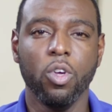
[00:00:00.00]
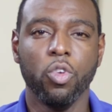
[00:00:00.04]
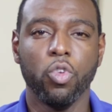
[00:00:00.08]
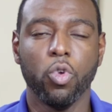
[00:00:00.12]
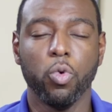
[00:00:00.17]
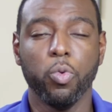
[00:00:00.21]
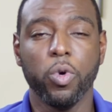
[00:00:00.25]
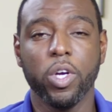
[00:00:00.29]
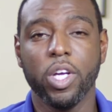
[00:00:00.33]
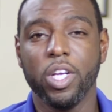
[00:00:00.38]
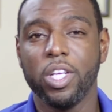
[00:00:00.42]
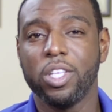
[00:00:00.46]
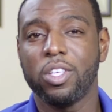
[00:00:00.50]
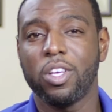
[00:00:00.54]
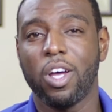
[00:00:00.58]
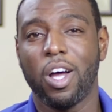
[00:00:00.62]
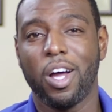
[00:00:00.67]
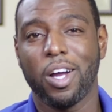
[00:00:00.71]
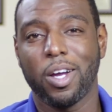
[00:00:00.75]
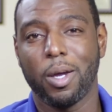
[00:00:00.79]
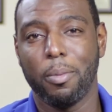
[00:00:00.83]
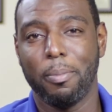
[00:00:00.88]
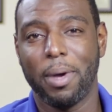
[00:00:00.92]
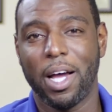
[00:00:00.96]
So we're going to
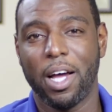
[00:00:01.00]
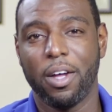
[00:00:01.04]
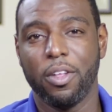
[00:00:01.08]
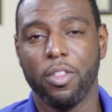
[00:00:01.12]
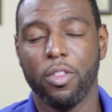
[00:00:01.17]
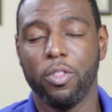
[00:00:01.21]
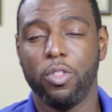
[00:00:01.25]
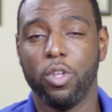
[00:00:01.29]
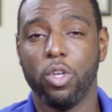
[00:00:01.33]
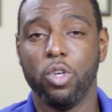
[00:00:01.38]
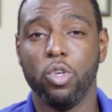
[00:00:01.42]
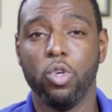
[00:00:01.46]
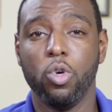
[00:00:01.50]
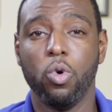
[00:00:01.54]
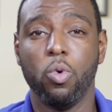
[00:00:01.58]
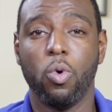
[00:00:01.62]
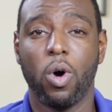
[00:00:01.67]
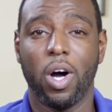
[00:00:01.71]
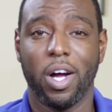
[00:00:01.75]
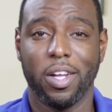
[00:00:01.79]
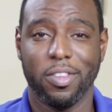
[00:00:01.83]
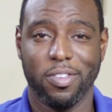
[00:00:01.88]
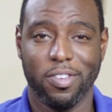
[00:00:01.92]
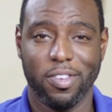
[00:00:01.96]
talk about the
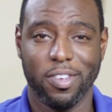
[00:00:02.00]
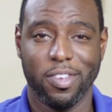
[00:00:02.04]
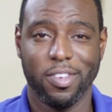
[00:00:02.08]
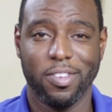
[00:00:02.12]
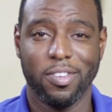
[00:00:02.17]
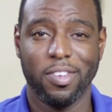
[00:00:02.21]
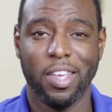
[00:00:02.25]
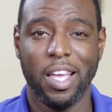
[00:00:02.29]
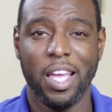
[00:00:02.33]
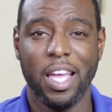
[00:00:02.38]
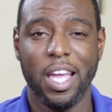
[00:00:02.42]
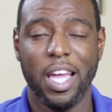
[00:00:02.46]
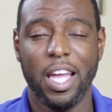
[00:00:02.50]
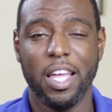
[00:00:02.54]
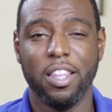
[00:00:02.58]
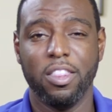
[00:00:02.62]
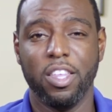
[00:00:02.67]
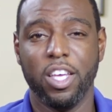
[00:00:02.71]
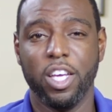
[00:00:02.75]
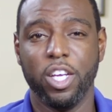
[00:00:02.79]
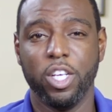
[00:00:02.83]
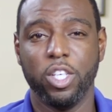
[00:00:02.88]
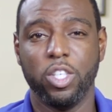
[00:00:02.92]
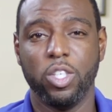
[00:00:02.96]
nuances and
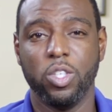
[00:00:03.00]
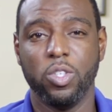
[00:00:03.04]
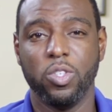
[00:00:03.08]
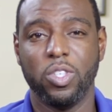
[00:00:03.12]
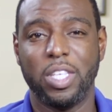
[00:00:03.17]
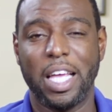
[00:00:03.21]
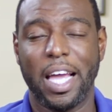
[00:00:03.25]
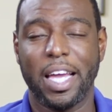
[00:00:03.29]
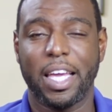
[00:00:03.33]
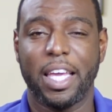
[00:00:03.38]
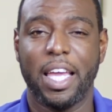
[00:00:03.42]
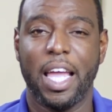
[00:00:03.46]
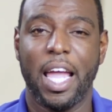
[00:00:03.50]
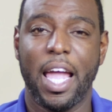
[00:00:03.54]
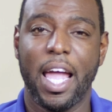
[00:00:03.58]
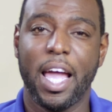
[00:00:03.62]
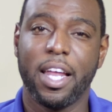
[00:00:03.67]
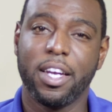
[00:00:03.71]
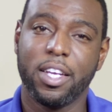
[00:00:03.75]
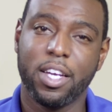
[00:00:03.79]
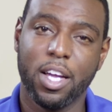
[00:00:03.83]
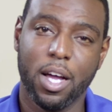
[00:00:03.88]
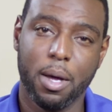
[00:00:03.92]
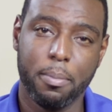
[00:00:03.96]
the issues that
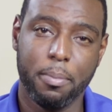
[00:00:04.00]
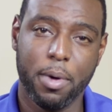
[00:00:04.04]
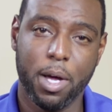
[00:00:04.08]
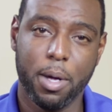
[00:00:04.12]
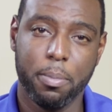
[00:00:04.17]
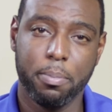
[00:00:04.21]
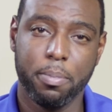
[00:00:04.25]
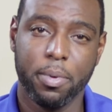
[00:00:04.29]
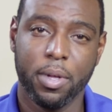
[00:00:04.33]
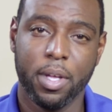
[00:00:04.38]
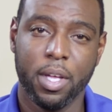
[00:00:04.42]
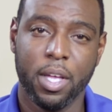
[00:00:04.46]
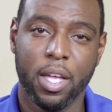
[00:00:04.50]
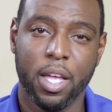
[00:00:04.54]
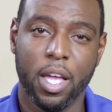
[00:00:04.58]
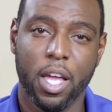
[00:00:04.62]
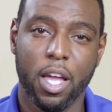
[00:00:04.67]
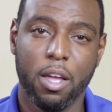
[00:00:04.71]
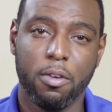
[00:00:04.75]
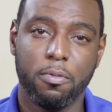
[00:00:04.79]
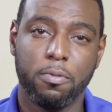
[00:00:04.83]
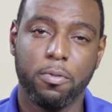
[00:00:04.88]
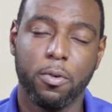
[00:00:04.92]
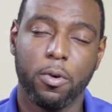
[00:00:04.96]
can come up
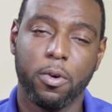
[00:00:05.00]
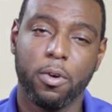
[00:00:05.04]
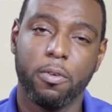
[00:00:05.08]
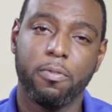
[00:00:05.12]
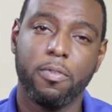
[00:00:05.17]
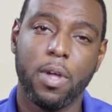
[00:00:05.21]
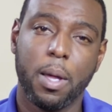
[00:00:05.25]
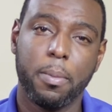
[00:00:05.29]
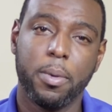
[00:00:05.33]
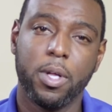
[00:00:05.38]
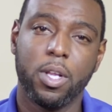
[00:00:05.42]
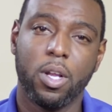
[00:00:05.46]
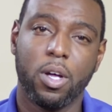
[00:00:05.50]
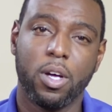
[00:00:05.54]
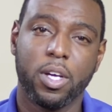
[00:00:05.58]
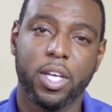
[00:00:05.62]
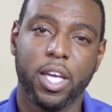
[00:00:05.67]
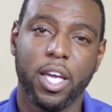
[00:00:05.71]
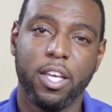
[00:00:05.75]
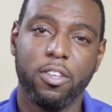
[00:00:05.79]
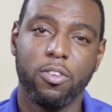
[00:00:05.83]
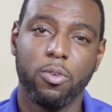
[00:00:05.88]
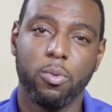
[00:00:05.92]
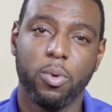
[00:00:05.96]
in Florida family law
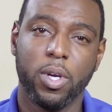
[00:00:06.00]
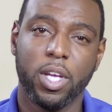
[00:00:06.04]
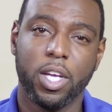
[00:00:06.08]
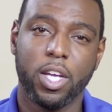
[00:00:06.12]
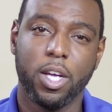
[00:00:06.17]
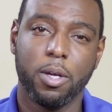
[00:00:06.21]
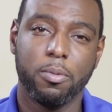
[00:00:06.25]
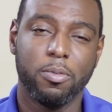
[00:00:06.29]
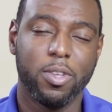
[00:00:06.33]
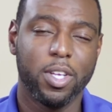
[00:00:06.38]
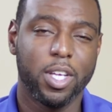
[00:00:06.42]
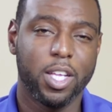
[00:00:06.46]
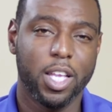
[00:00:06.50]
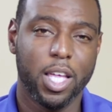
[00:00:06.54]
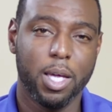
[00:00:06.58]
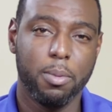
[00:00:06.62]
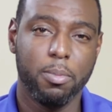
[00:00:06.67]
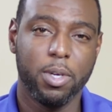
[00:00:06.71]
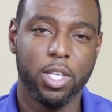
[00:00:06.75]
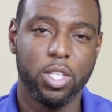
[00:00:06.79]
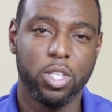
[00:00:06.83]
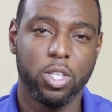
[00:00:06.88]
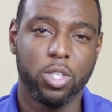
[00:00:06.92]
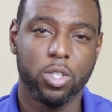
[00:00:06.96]
cases when it comes to
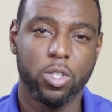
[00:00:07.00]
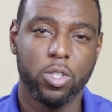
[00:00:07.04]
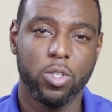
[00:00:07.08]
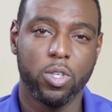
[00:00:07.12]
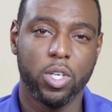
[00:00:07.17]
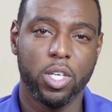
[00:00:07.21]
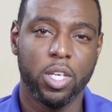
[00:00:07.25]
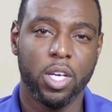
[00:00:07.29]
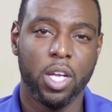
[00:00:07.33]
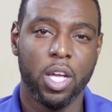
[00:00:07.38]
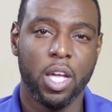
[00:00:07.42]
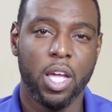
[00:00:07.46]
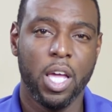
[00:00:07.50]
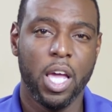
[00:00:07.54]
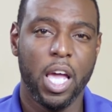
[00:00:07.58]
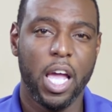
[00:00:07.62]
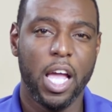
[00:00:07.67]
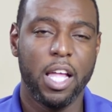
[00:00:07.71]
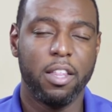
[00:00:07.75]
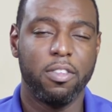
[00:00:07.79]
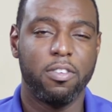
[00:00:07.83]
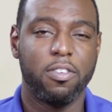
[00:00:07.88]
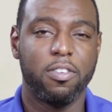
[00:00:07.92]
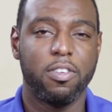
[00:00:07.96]
claiming children
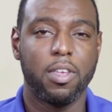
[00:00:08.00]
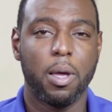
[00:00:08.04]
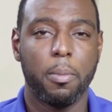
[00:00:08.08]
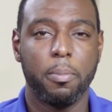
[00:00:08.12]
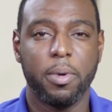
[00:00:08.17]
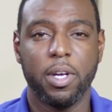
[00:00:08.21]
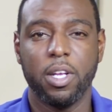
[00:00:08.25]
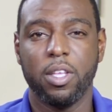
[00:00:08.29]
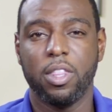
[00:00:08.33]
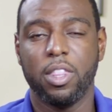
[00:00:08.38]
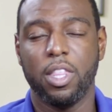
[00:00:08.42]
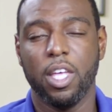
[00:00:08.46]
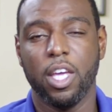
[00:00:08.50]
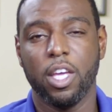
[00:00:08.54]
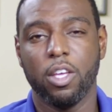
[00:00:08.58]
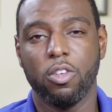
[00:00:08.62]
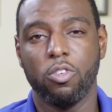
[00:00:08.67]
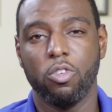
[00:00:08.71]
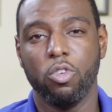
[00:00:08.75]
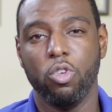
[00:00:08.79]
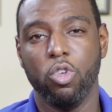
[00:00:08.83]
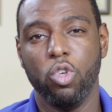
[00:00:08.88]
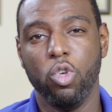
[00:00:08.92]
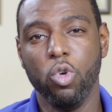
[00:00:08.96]
and some of the
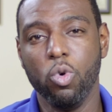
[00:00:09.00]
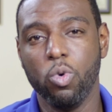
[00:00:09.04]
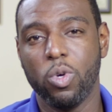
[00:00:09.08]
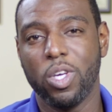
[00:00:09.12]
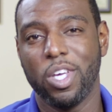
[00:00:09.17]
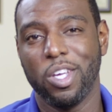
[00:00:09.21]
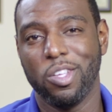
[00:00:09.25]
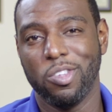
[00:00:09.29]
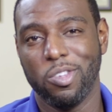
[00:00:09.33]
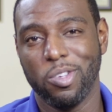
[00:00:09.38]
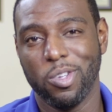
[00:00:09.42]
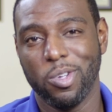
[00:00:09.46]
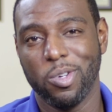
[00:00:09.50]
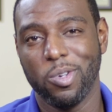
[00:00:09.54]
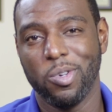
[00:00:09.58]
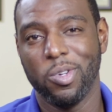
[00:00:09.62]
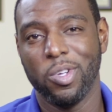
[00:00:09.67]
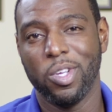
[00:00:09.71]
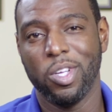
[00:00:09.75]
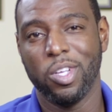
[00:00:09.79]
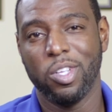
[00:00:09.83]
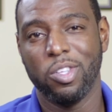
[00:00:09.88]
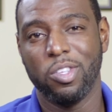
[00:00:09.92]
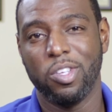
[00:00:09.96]
things you can do
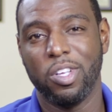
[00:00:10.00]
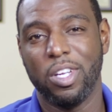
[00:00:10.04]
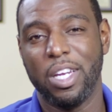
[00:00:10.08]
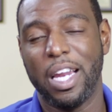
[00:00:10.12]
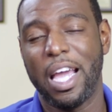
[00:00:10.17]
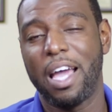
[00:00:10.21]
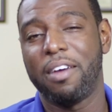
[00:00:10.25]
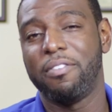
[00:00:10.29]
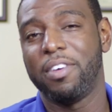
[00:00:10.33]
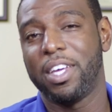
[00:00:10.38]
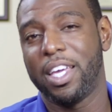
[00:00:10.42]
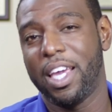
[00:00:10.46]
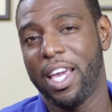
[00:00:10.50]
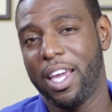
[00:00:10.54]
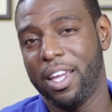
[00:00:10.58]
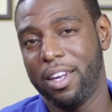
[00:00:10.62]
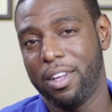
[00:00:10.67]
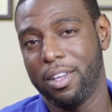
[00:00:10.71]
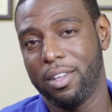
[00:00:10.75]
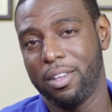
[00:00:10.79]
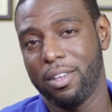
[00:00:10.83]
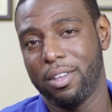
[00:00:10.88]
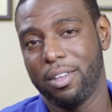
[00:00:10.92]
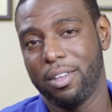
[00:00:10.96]
to navigate